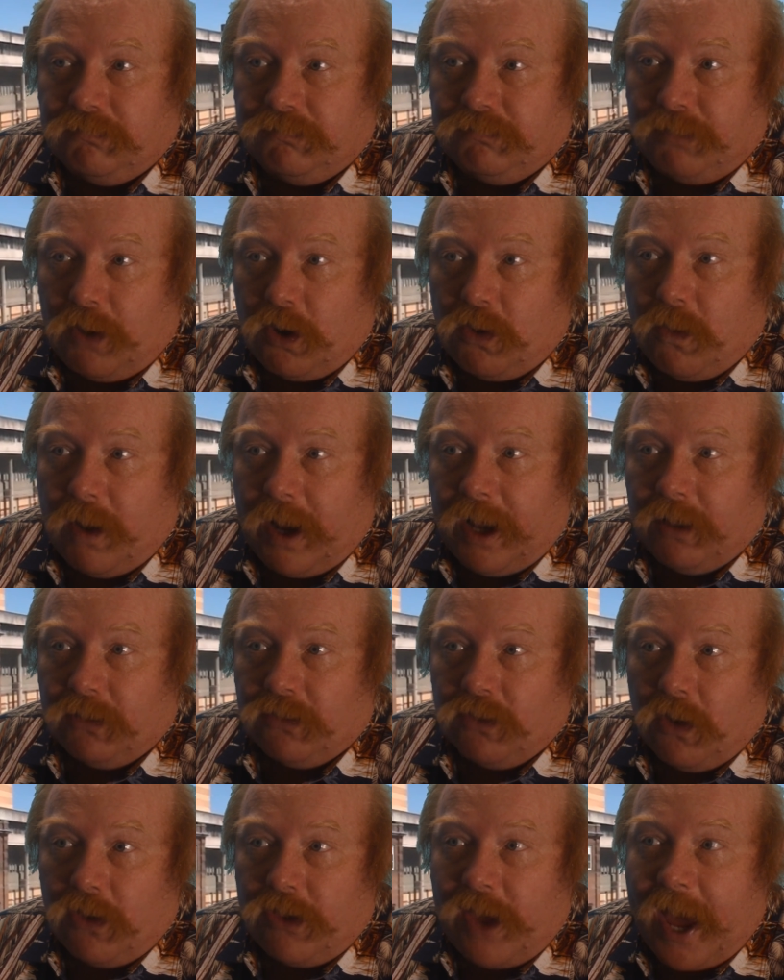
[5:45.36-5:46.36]
Brockway, or
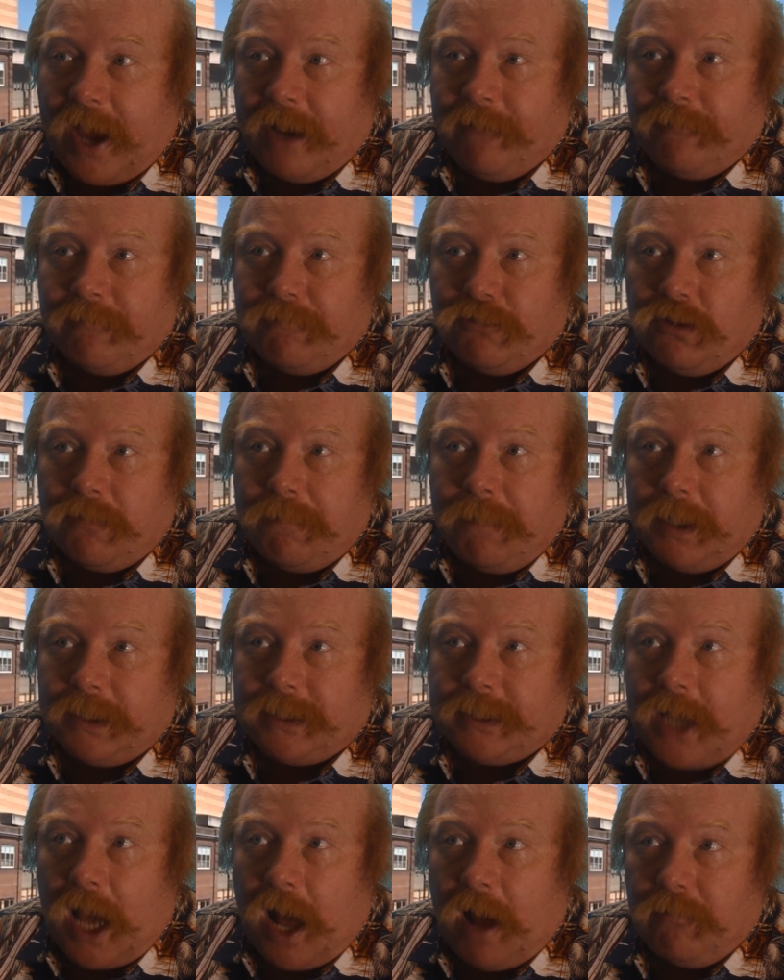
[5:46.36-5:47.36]
North Haverbrook,
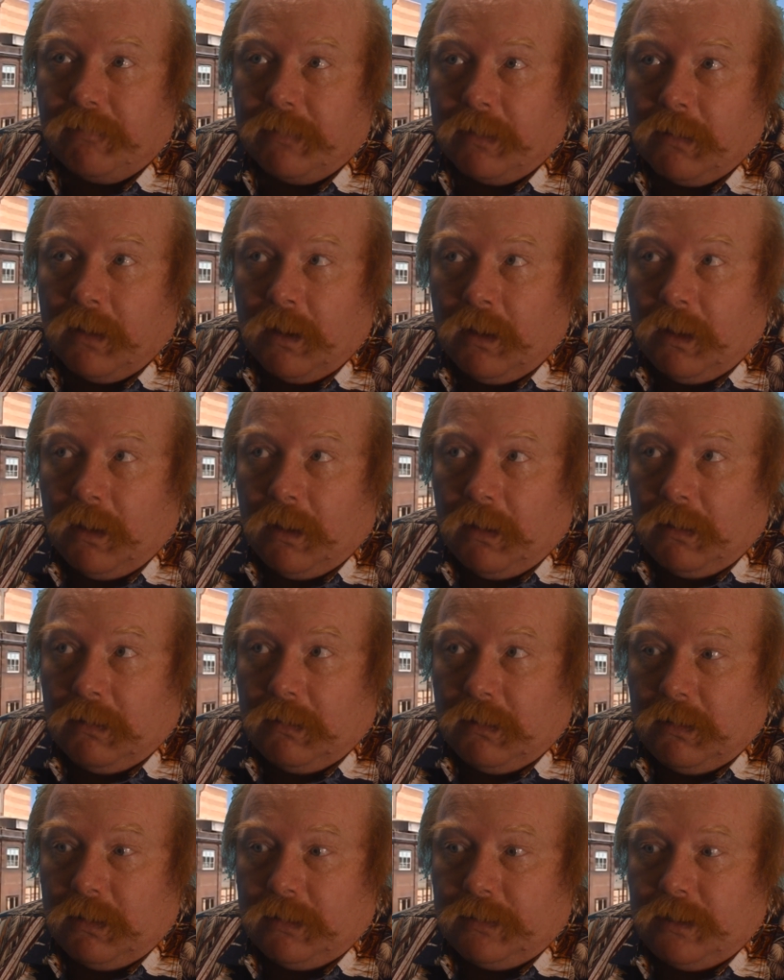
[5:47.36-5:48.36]
but. Um,
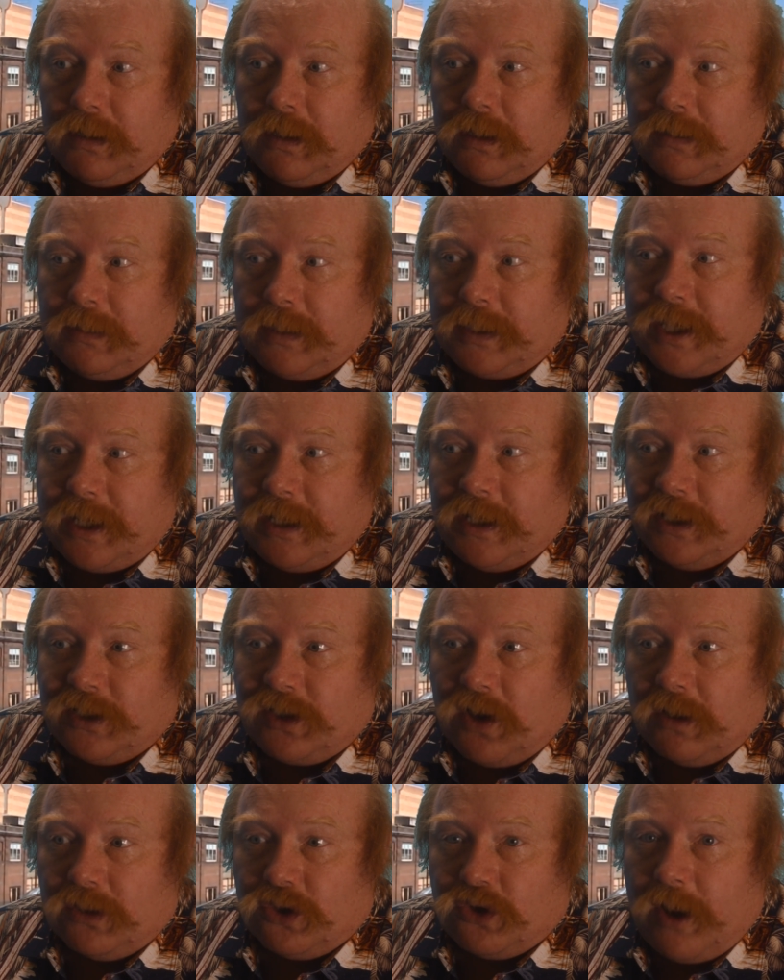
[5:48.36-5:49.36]
Sydney's
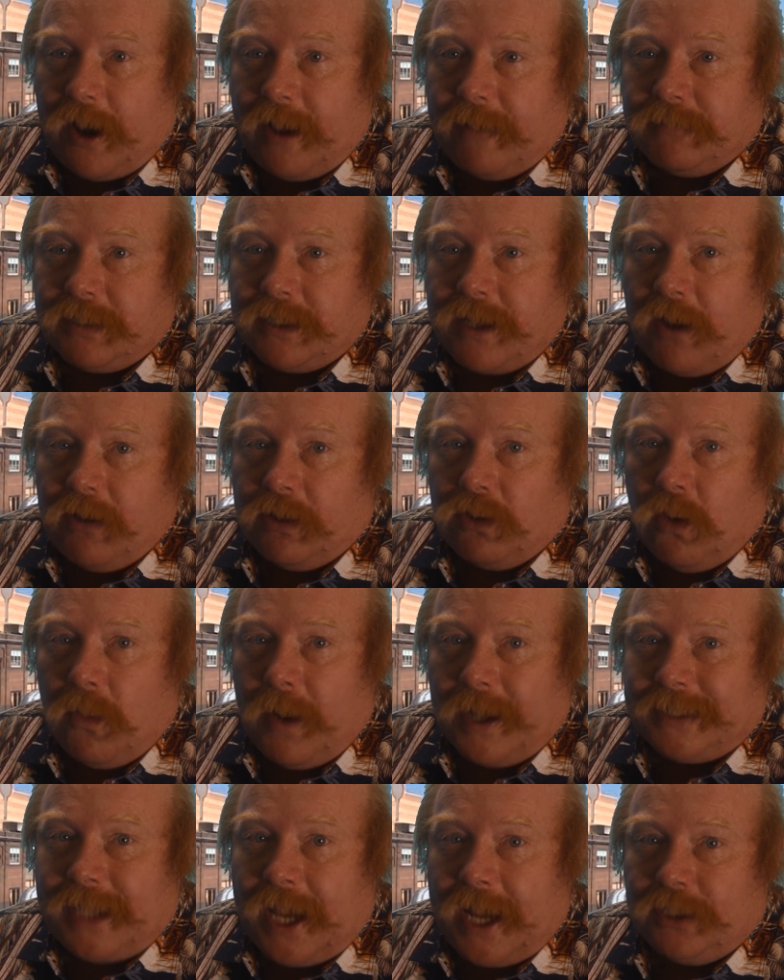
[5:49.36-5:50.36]
got trams now and
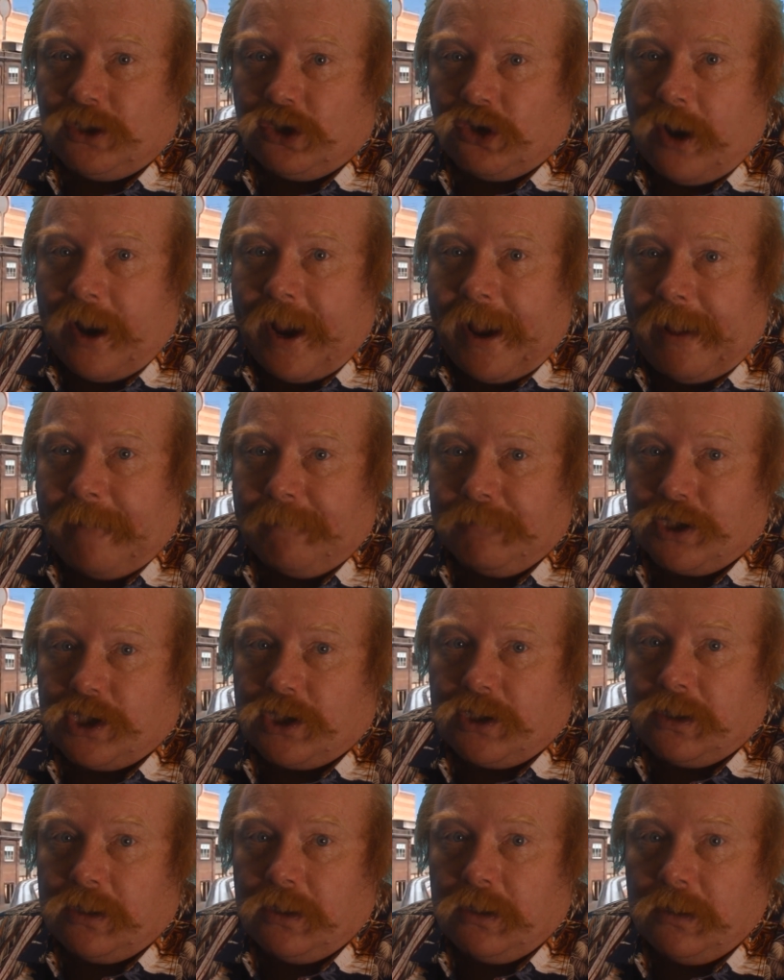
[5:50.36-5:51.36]
always had
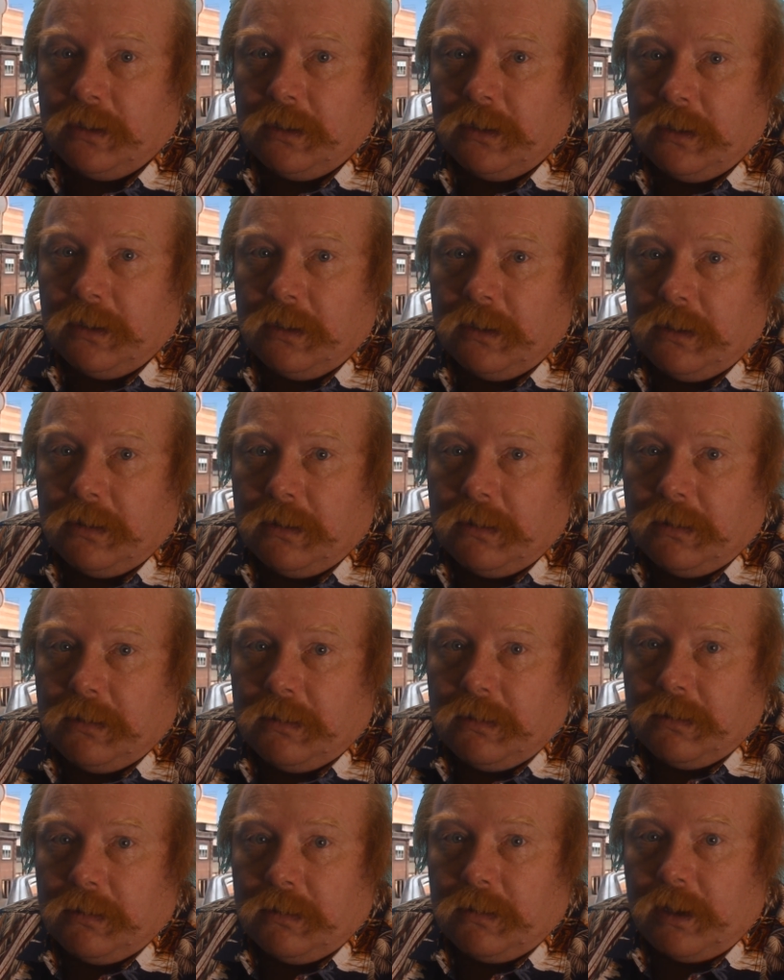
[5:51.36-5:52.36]
trams.
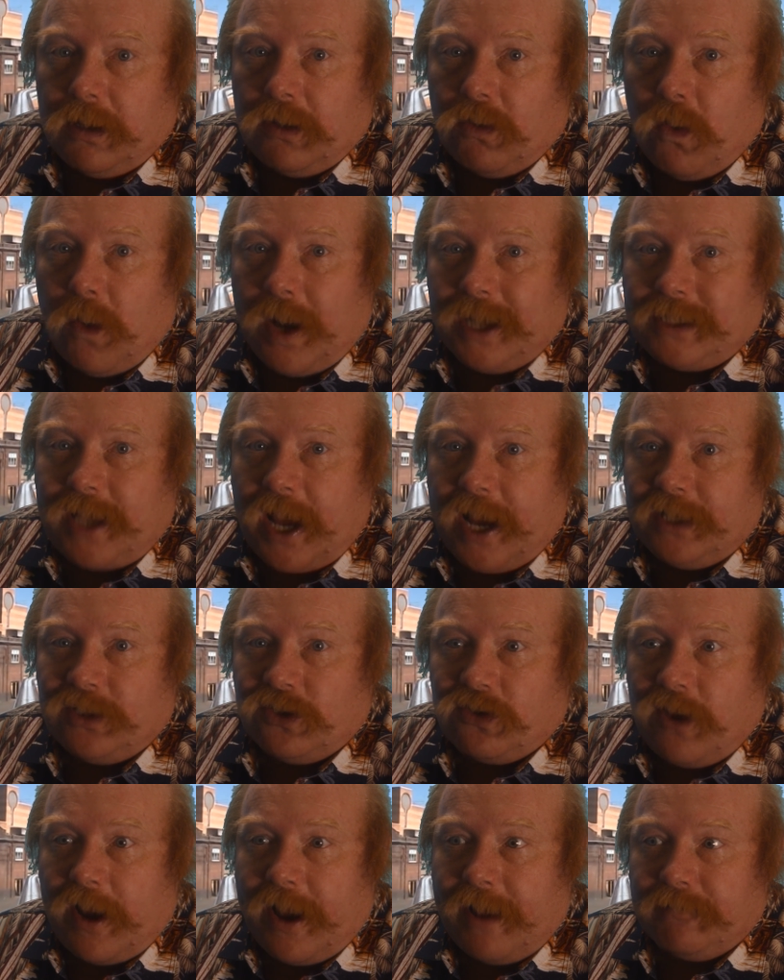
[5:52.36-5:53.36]
I always had
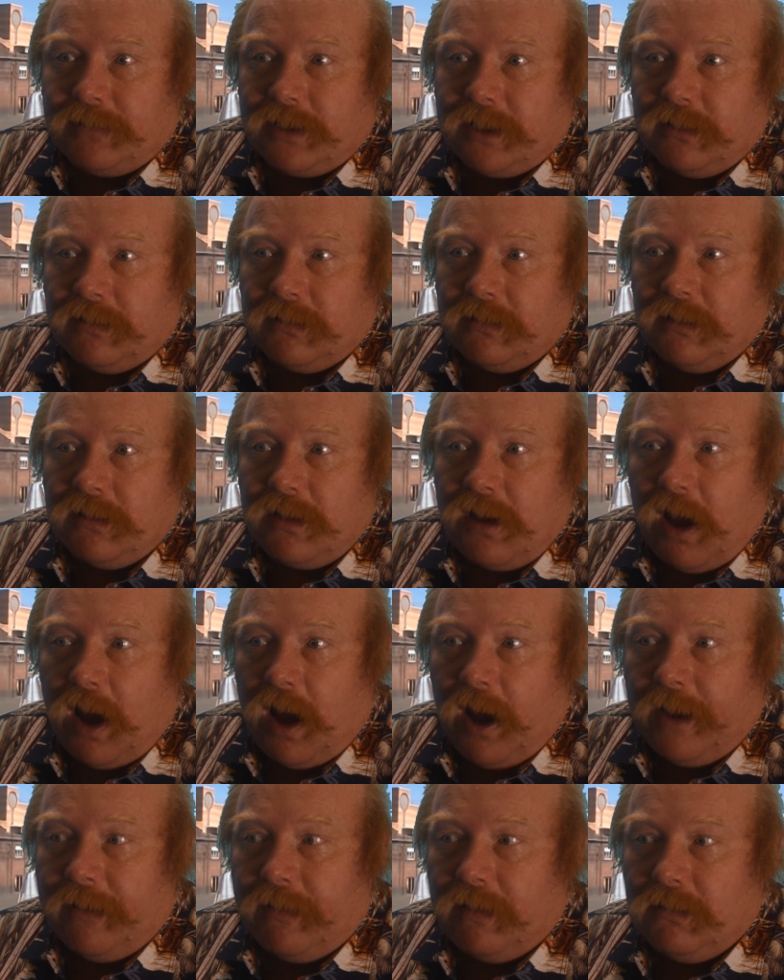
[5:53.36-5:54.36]
trams and
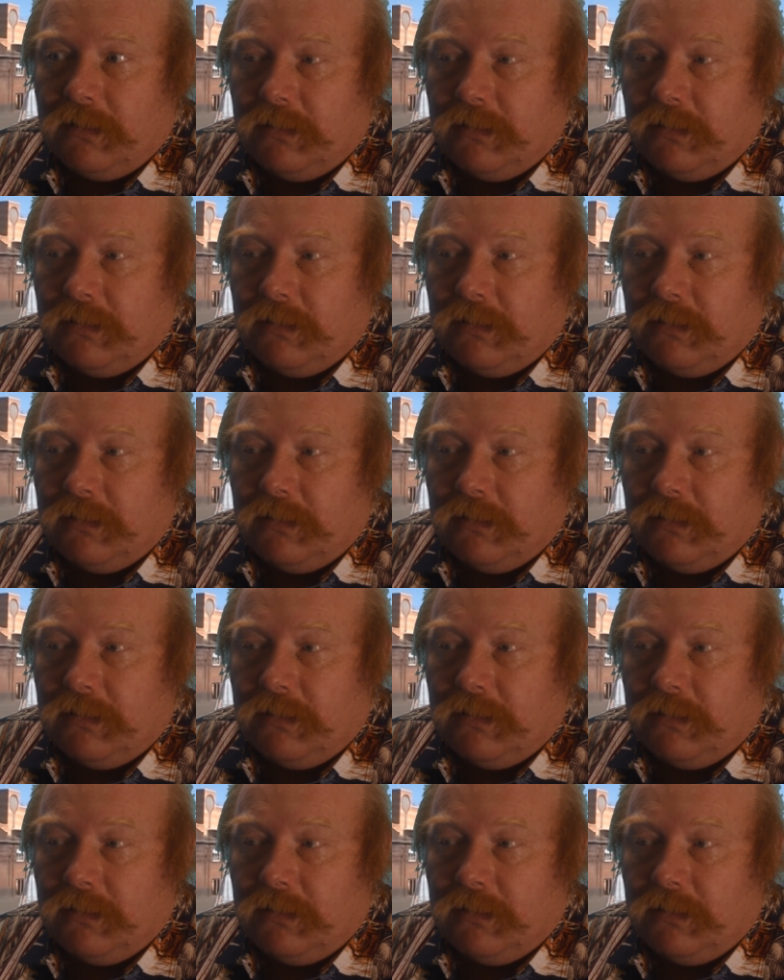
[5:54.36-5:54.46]
I